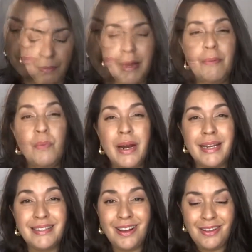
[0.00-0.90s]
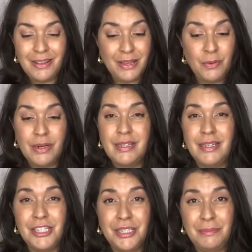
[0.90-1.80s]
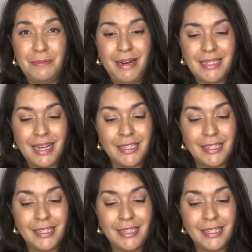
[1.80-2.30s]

But when I saw that they were at such a good price,